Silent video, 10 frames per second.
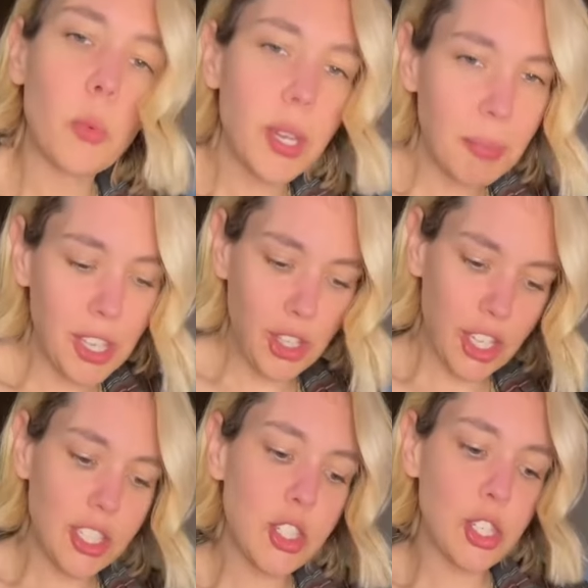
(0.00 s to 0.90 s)
it be
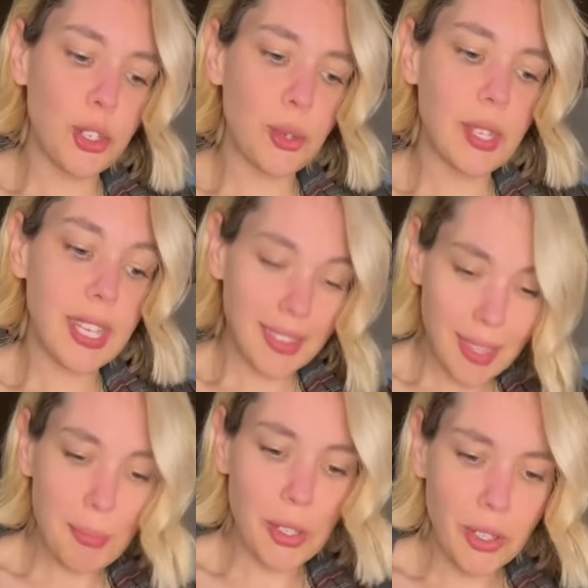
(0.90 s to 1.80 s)
good to heat the
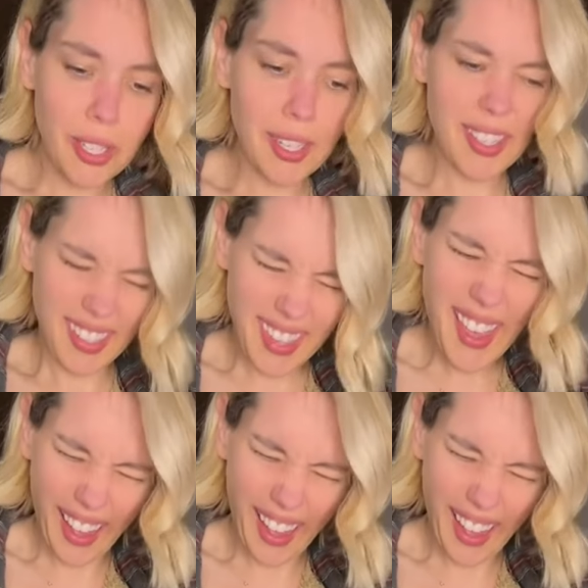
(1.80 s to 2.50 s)
milk? Yeah,